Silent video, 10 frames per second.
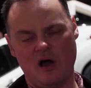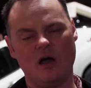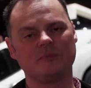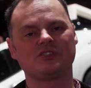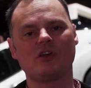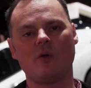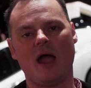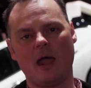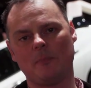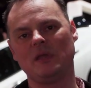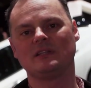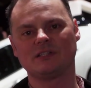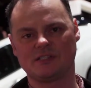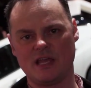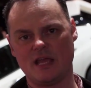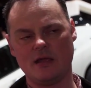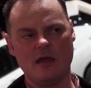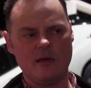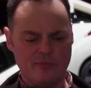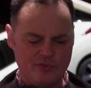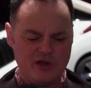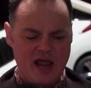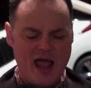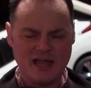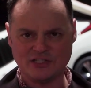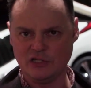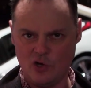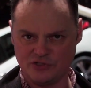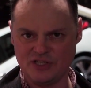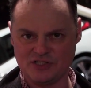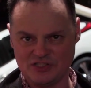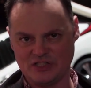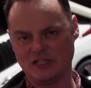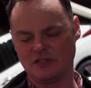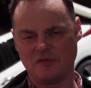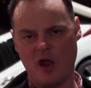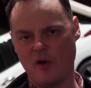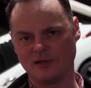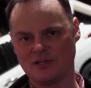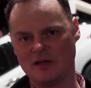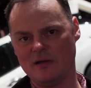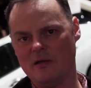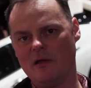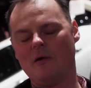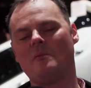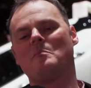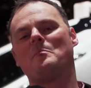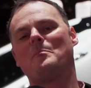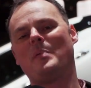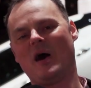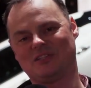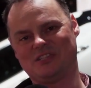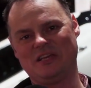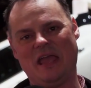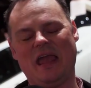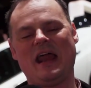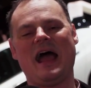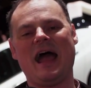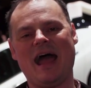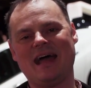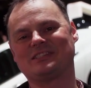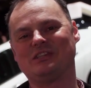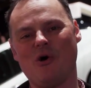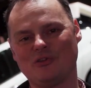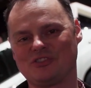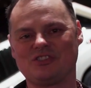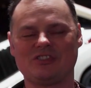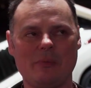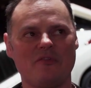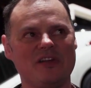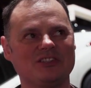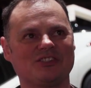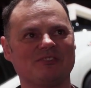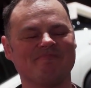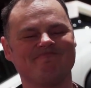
I'm so happy to see that it hasn't lost its distinctive character, but it has lost some of its.